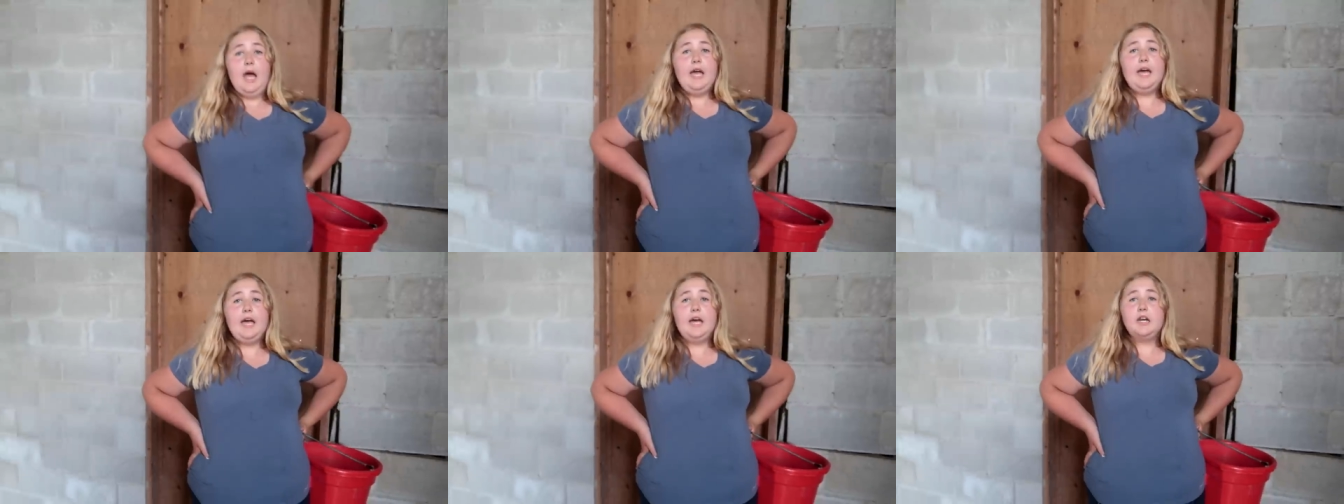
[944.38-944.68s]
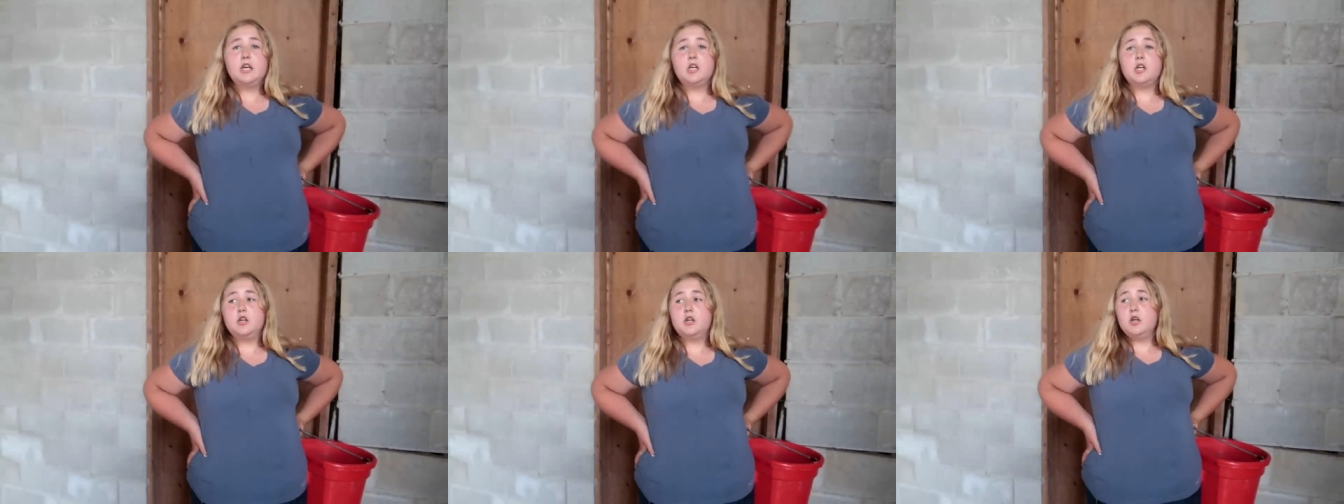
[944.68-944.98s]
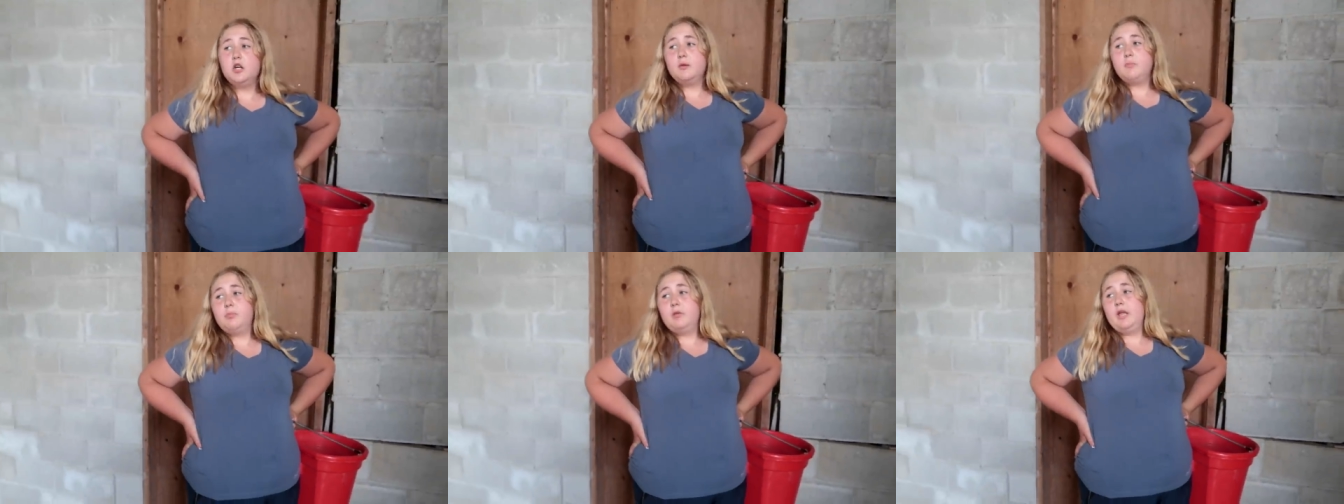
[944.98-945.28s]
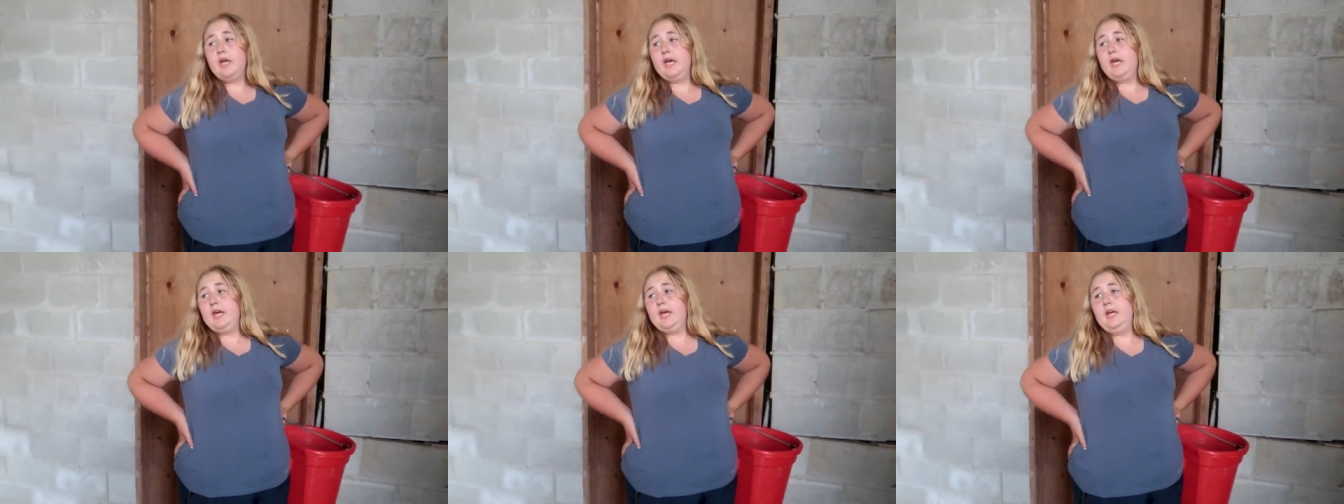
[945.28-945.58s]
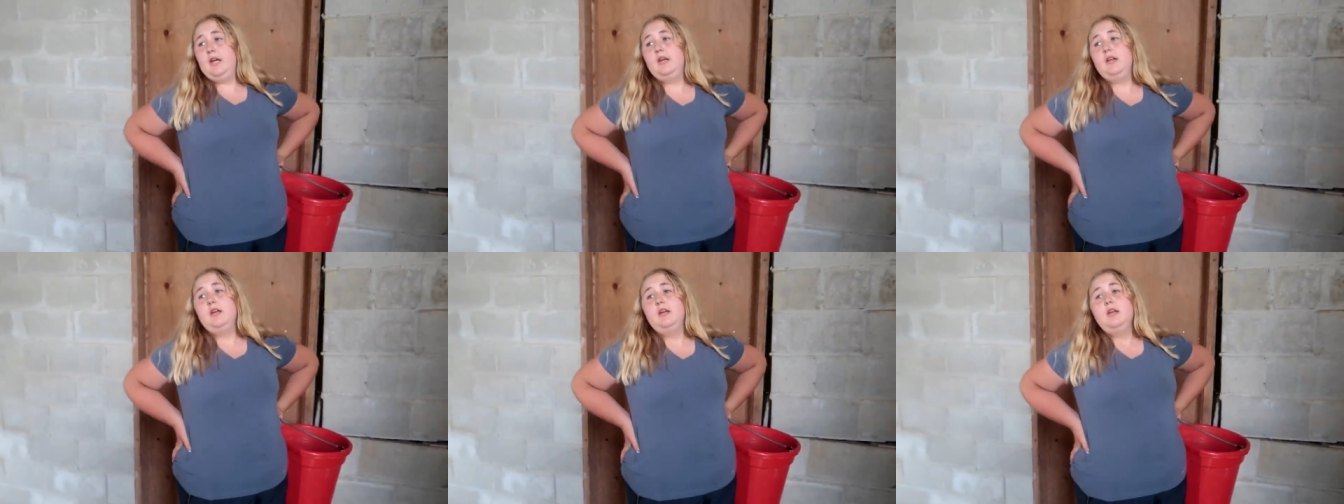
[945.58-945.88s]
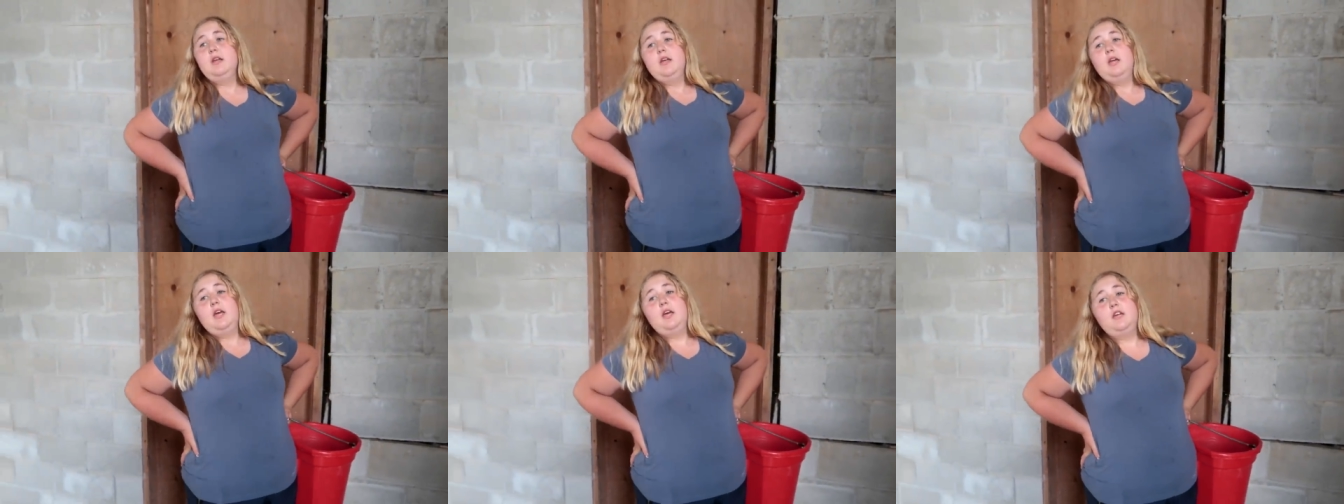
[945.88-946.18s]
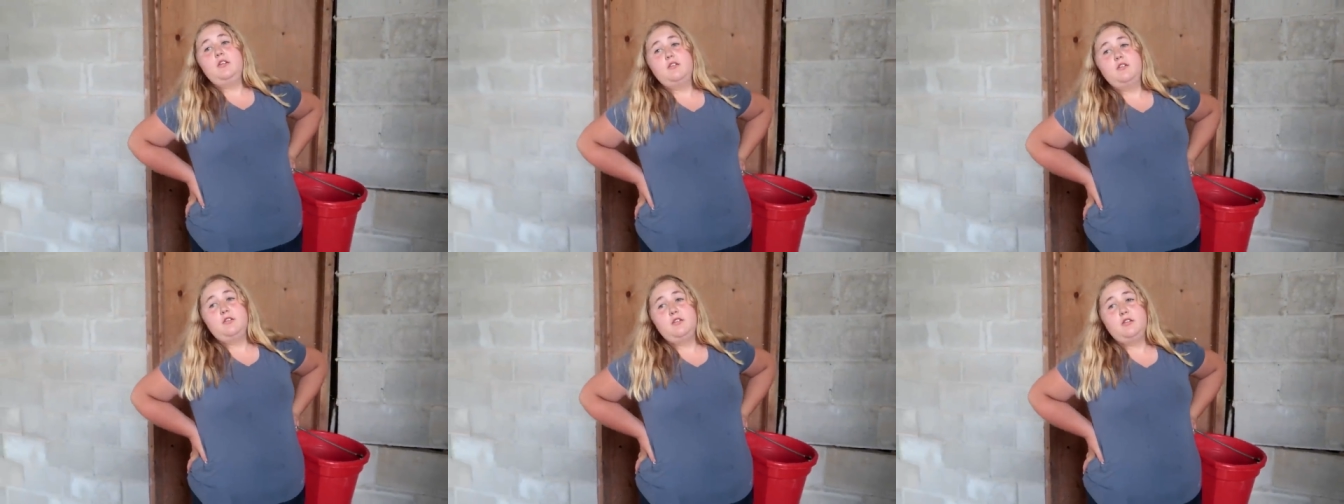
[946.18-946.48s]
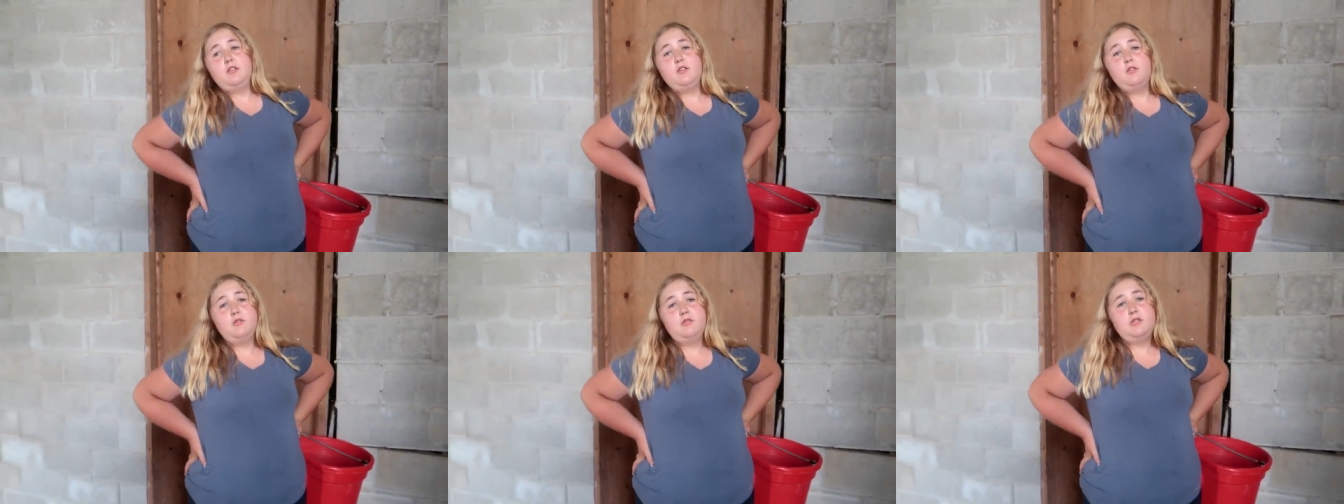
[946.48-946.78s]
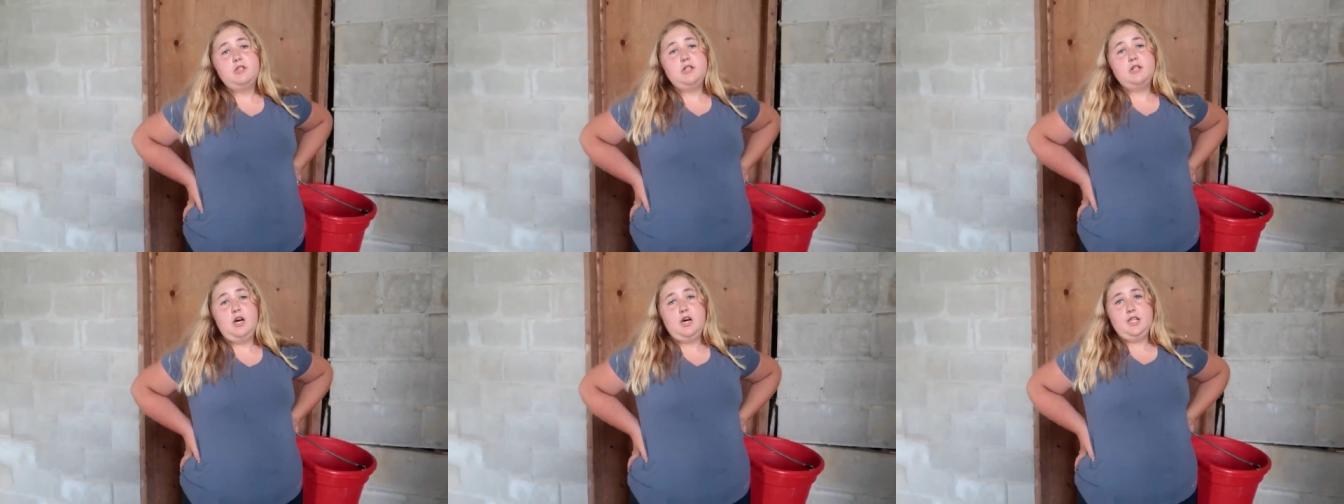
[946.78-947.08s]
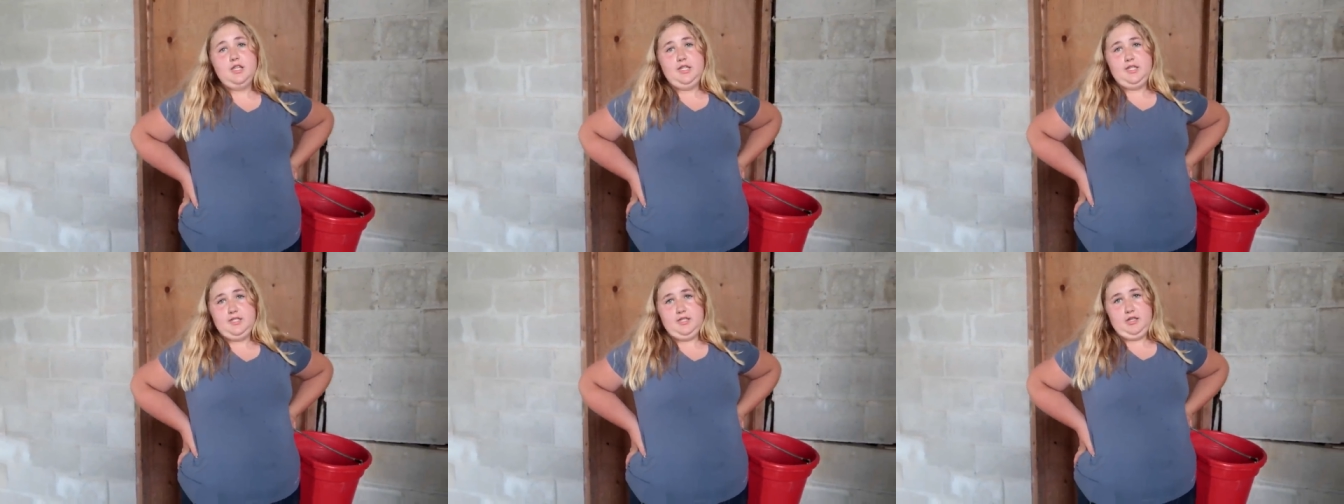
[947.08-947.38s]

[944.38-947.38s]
I had a good plan, and you did not.